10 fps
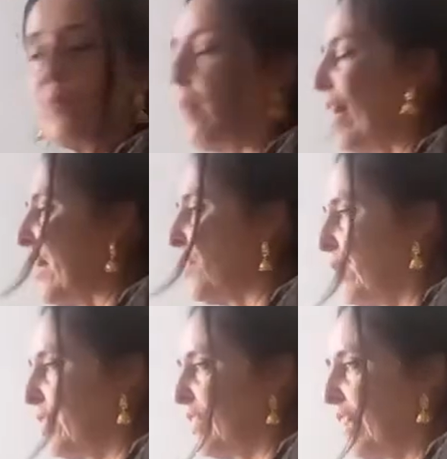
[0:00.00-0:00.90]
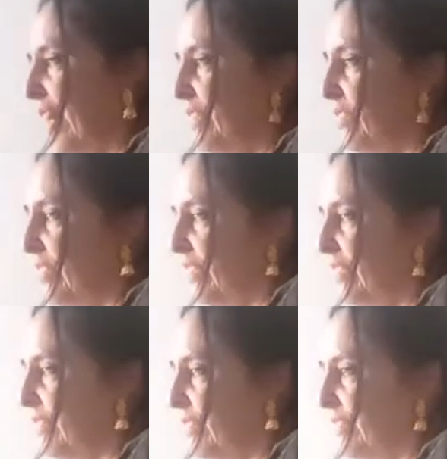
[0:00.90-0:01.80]
by
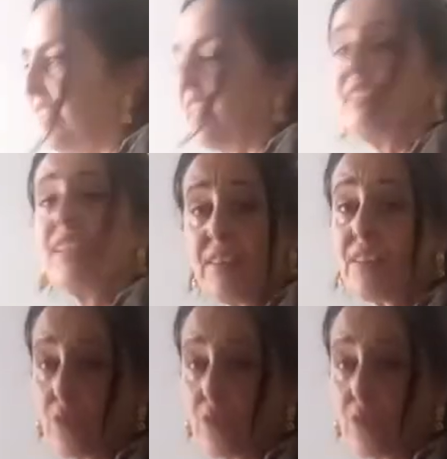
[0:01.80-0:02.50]
advertising that this is